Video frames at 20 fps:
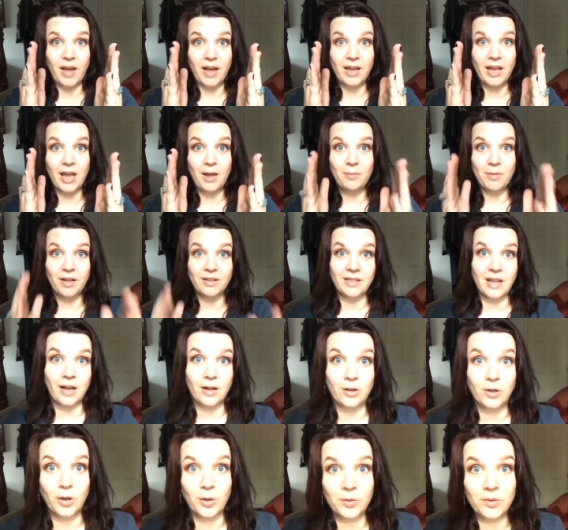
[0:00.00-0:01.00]
I came like
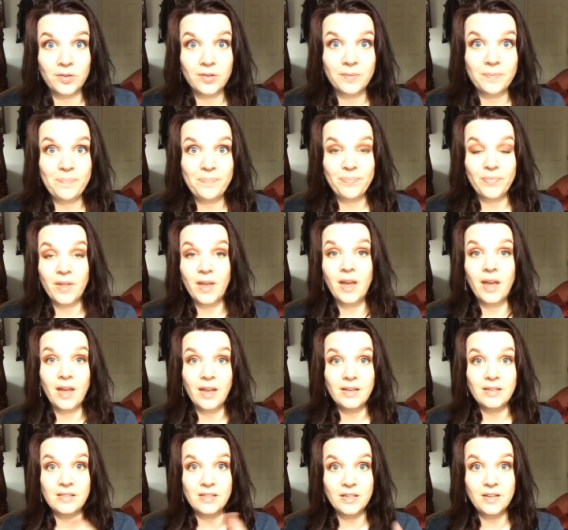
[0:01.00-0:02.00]
that close.
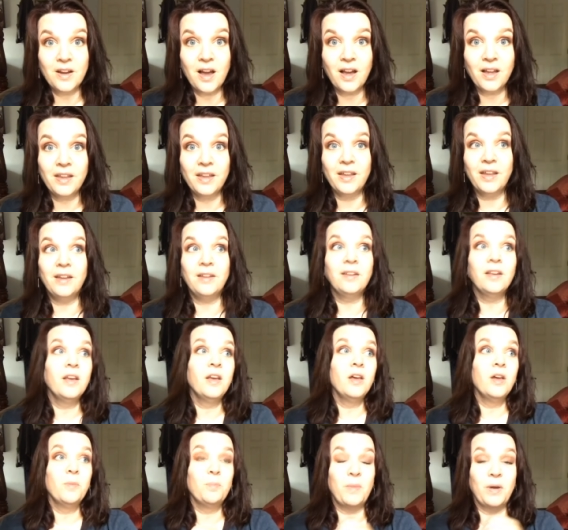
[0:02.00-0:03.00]
Did not hit.
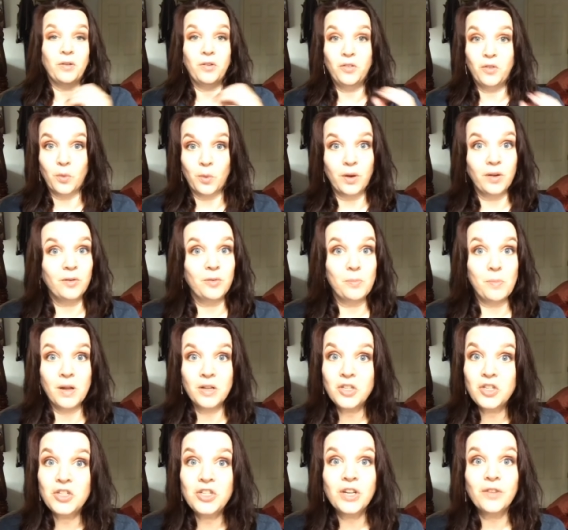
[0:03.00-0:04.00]
My story is
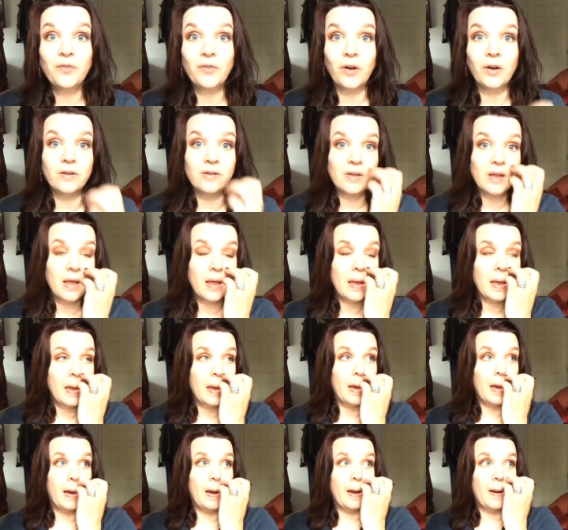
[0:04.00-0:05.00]
much different.
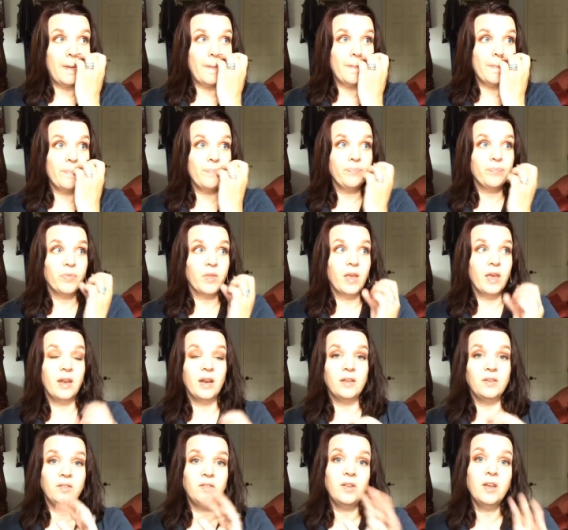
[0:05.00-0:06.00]
Um,
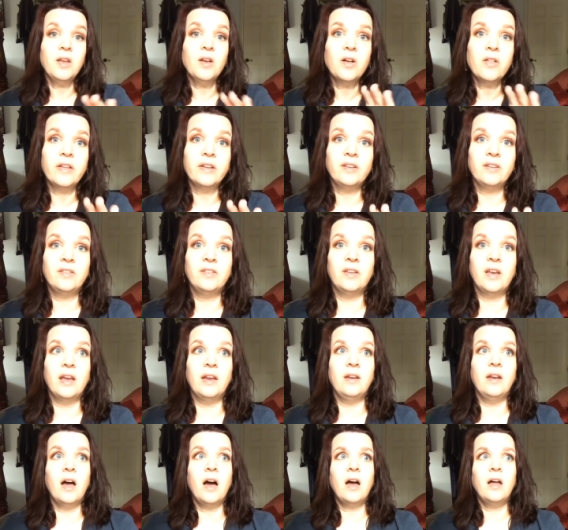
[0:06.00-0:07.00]
and I say all that to
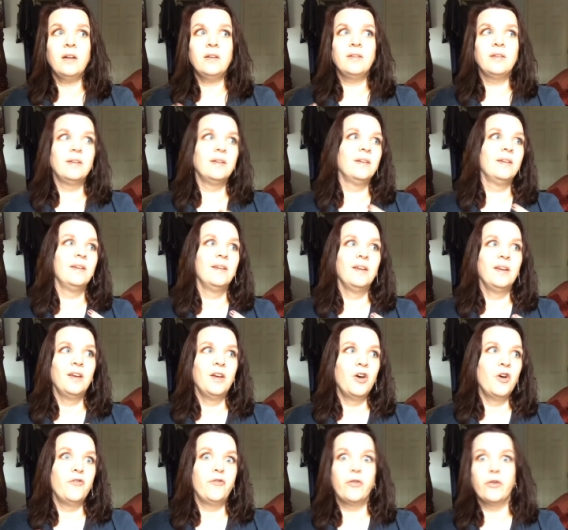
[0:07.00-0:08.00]
say, not
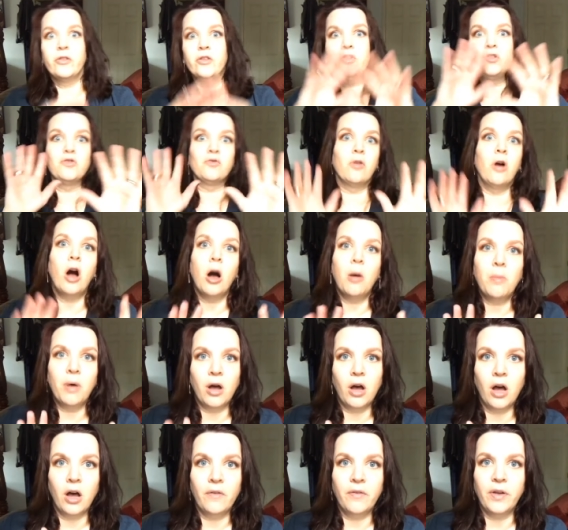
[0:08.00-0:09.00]
for the
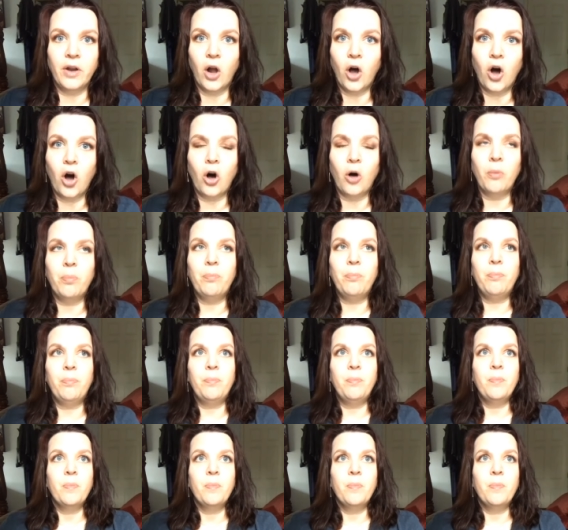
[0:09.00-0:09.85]
drama of it all,